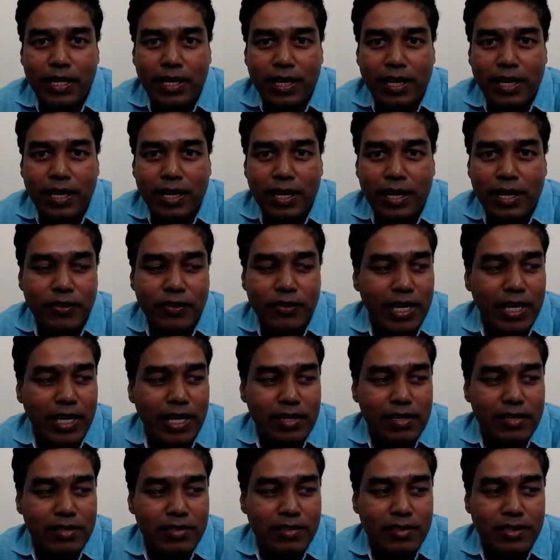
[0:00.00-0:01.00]
talk to
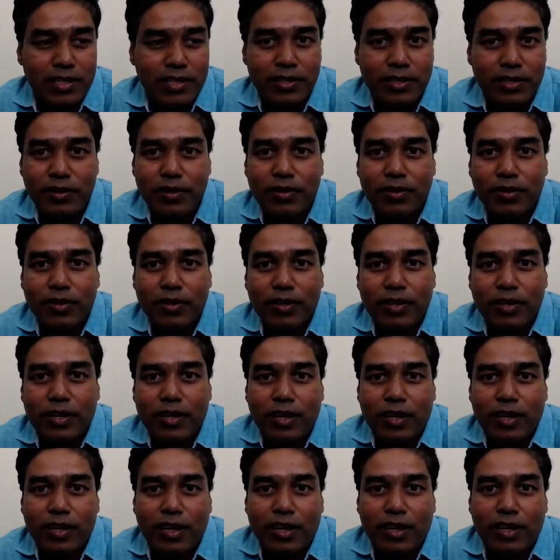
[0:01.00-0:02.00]
you and
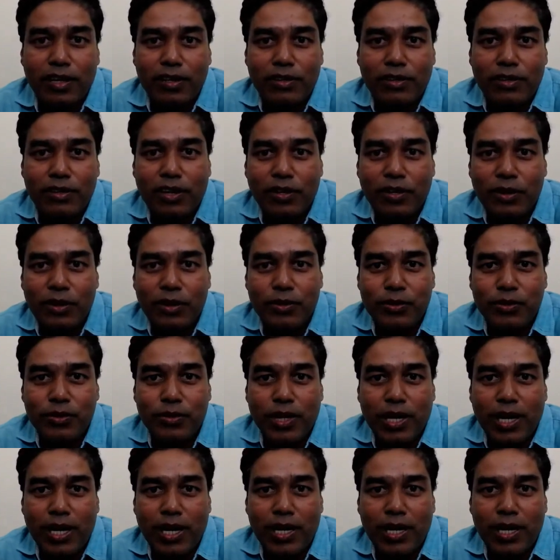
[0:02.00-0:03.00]
listen to you
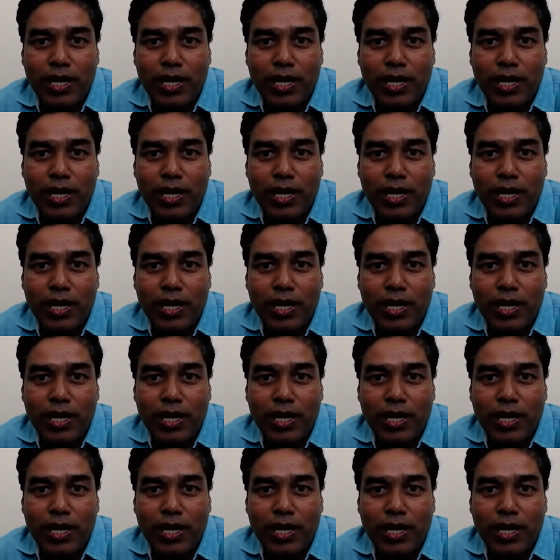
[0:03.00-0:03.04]
and